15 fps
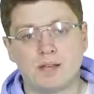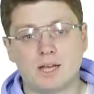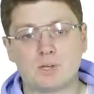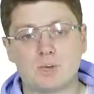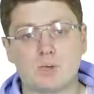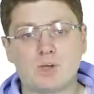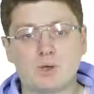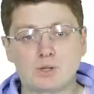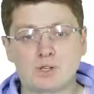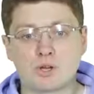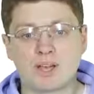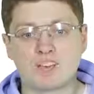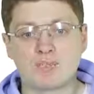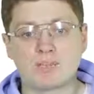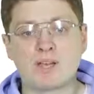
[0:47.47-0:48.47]
And we
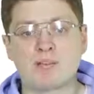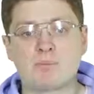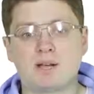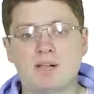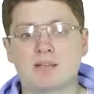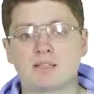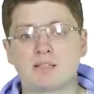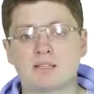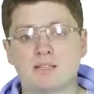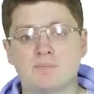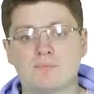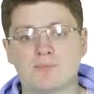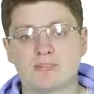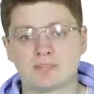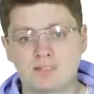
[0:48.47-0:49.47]
also have pen balance.
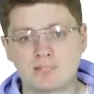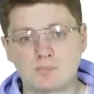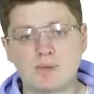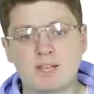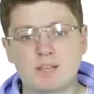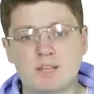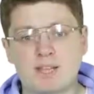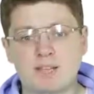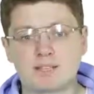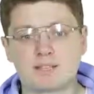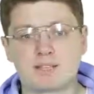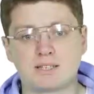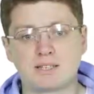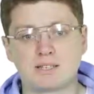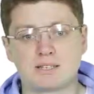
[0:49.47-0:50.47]
And this pen
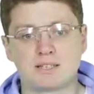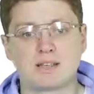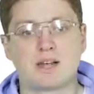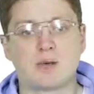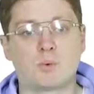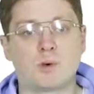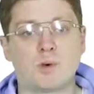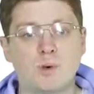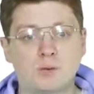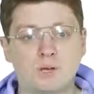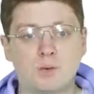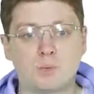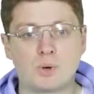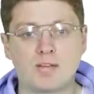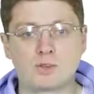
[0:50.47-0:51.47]
balance is our
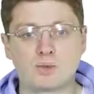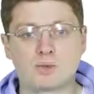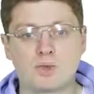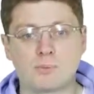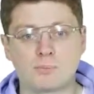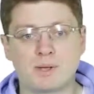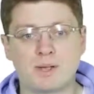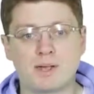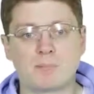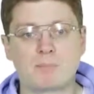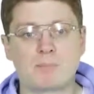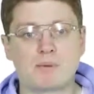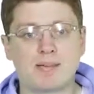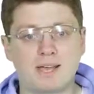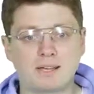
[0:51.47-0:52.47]
only way to
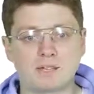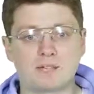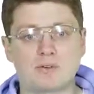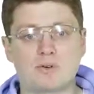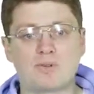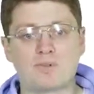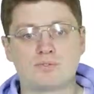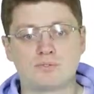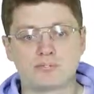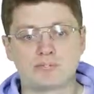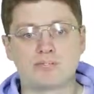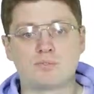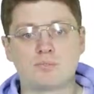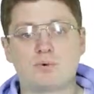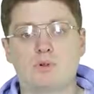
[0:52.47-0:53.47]
compare pairs of
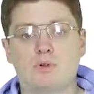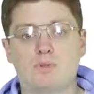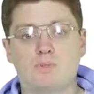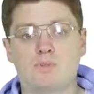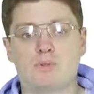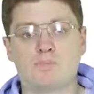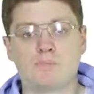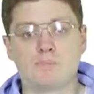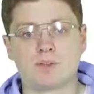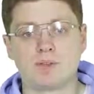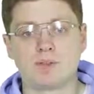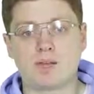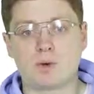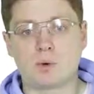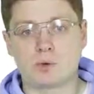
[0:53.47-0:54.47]
these balls.
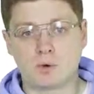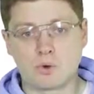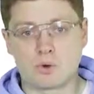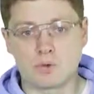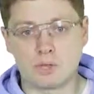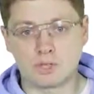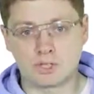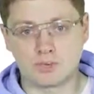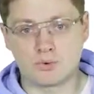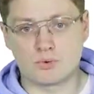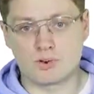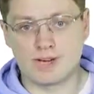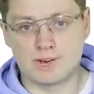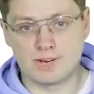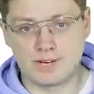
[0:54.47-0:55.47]
And our goal is to
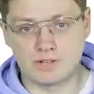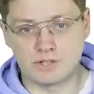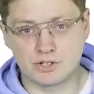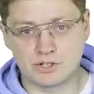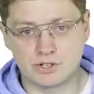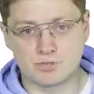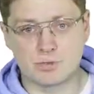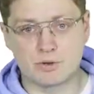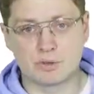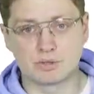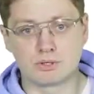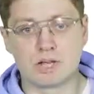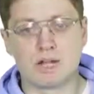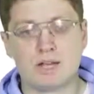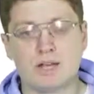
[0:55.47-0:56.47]
rearrange these
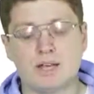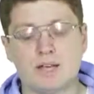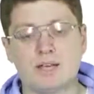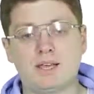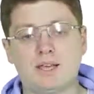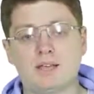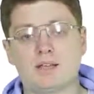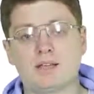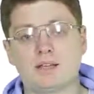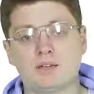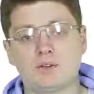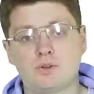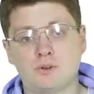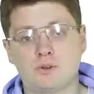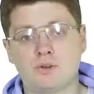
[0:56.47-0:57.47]
balls
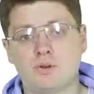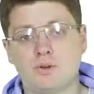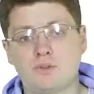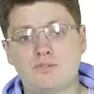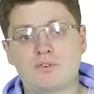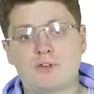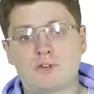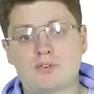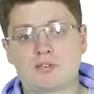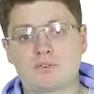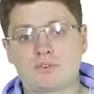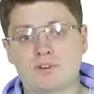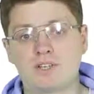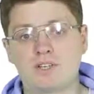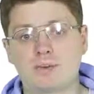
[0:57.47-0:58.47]
in order of
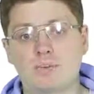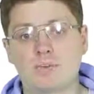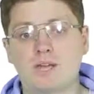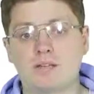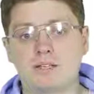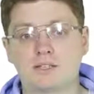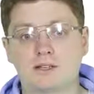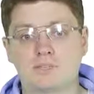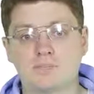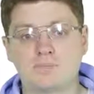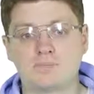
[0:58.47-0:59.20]
increasing weights.